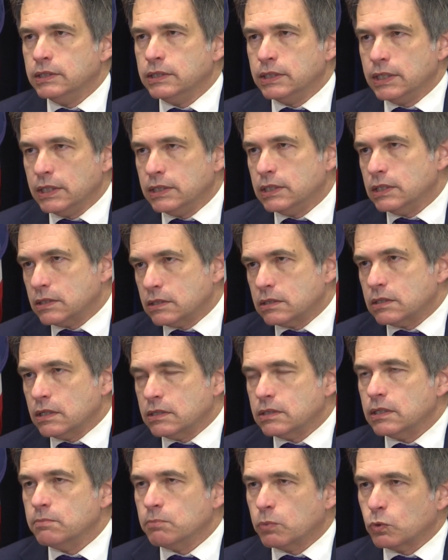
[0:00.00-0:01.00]
indeed
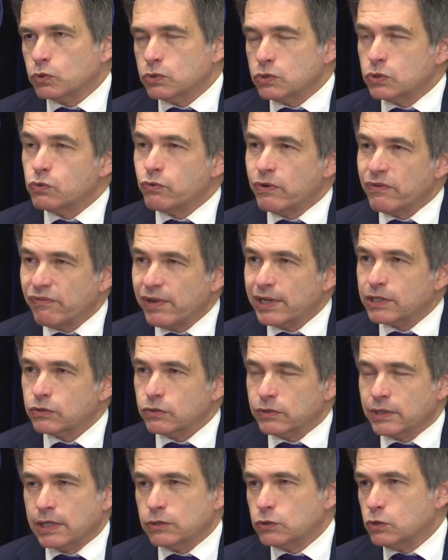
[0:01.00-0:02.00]
it's important to
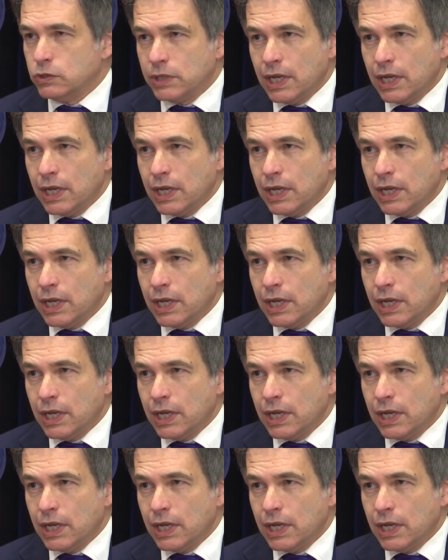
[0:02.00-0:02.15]
reflect on that.